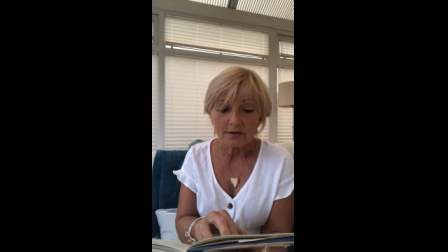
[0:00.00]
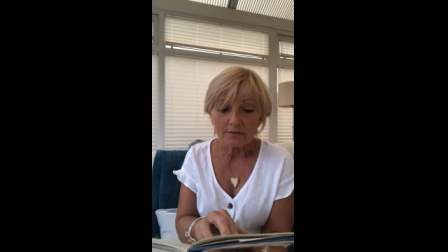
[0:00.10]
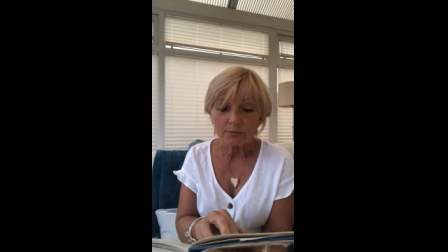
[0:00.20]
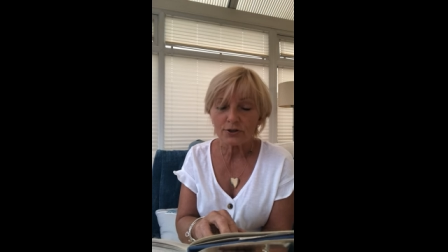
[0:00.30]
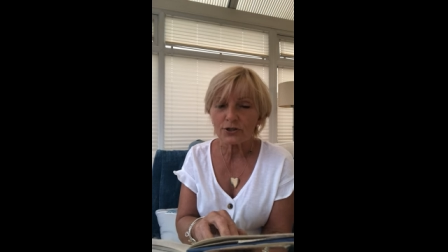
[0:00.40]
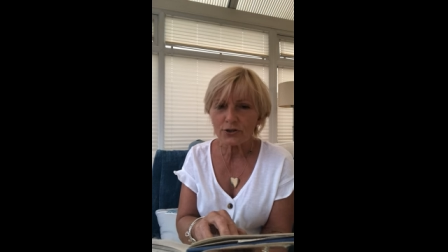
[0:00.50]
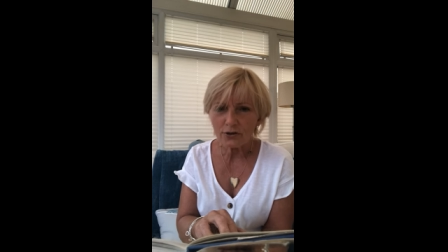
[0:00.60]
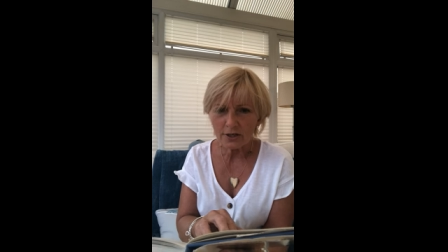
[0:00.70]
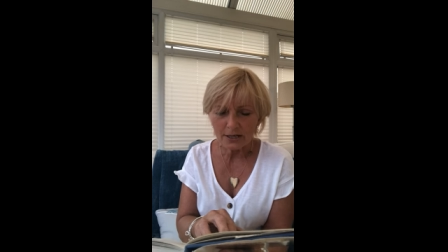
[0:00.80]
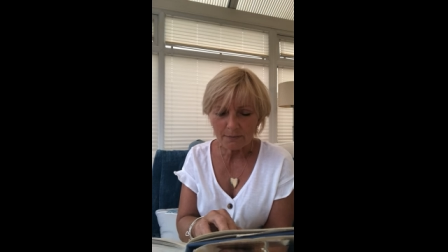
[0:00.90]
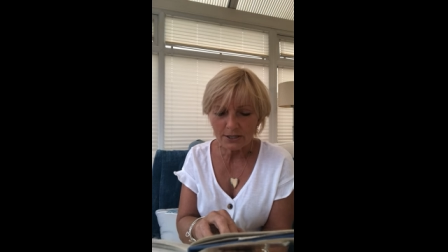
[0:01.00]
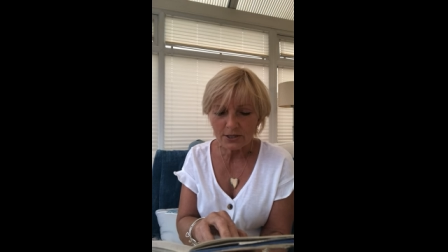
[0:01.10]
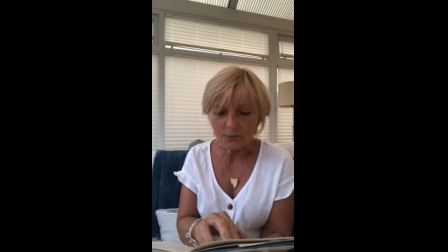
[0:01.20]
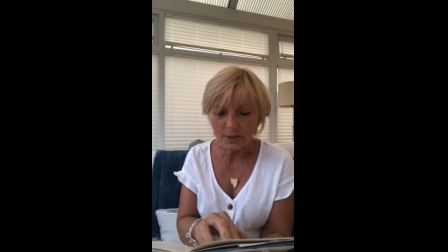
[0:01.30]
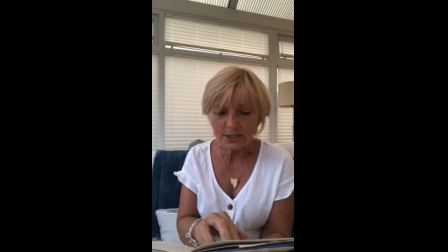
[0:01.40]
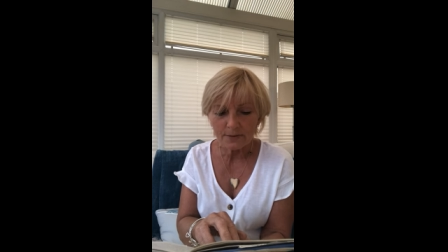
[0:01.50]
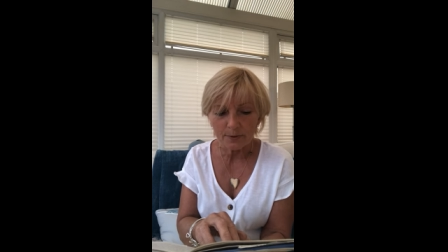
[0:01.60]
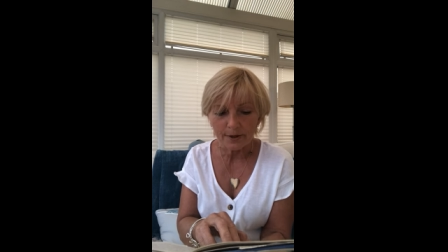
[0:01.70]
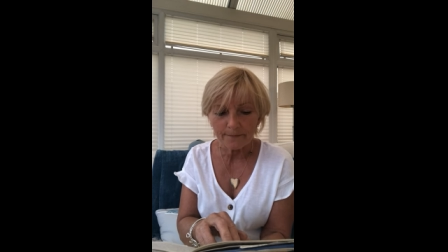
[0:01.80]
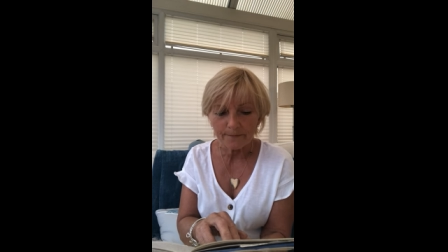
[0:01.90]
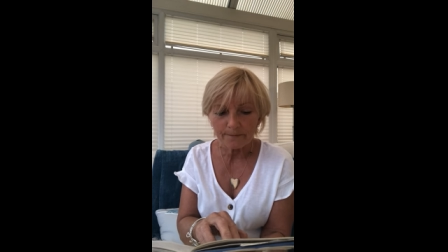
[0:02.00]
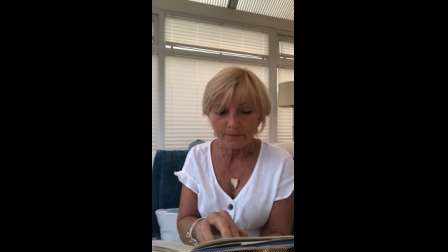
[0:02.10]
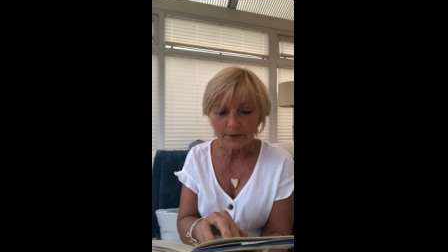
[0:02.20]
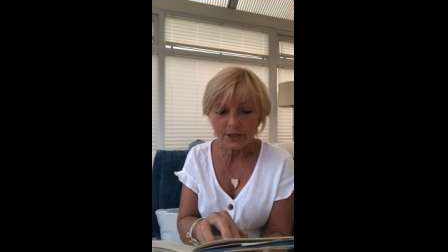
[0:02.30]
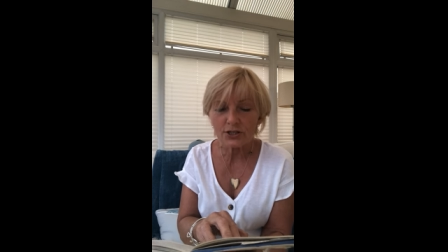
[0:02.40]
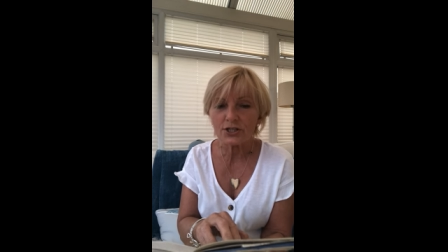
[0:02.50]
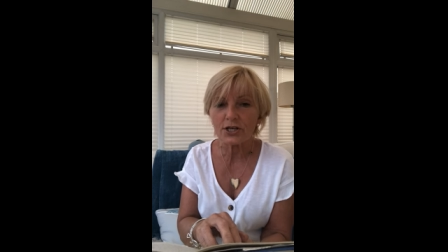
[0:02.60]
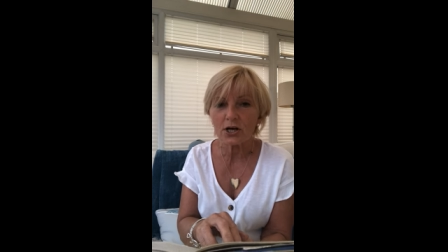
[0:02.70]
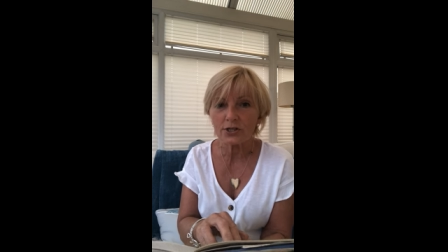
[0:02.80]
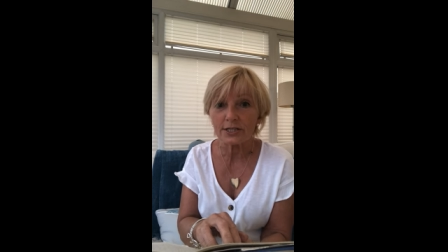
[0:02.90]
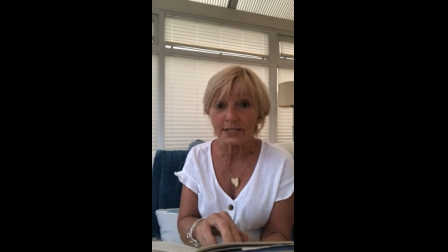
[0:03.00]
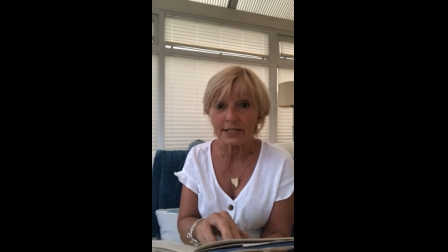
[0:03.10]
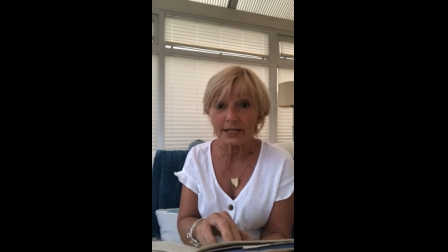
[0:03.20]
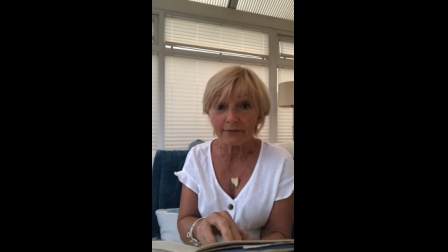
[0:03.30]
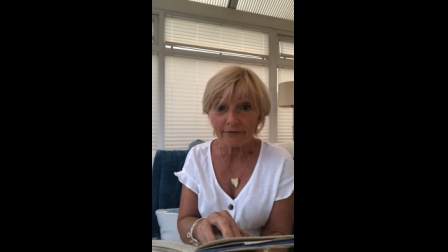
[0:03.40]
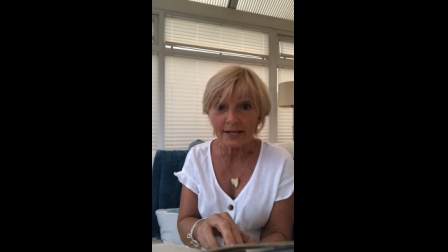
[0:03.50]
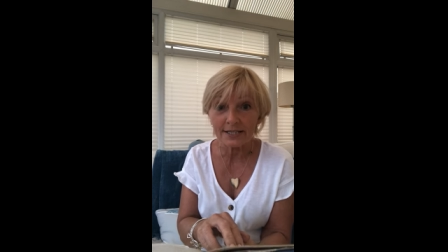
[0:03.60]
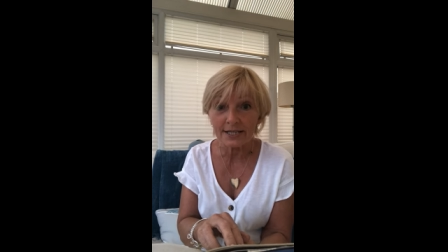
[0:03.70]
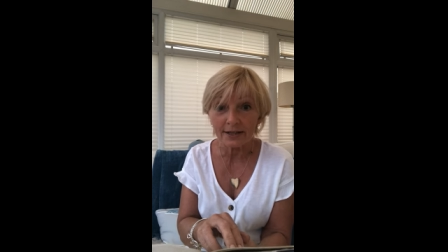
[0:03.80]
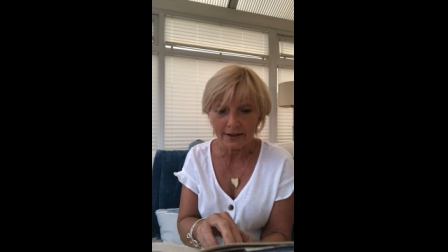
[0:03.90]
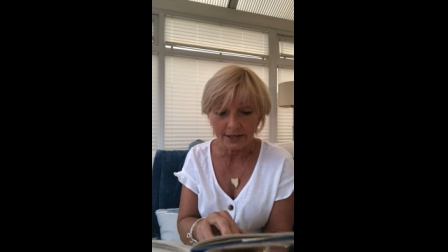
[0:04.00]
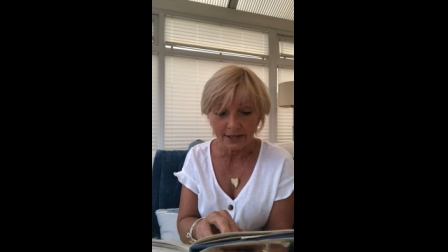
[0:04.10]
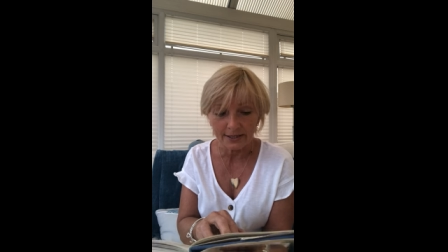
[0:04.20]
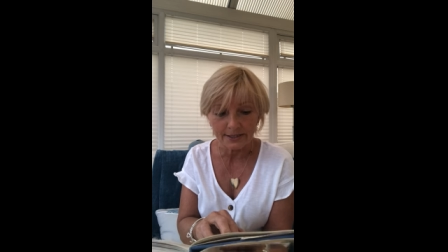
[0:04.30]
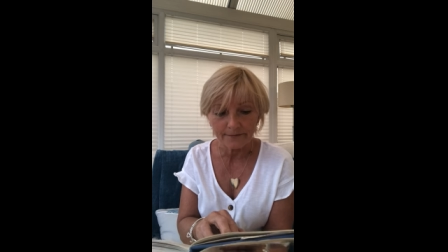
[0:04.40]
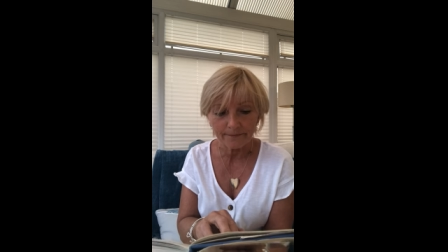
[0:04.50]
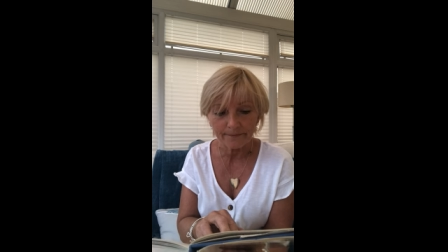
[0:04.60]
But suddenly, Mr. Winsborrow had started inventing things.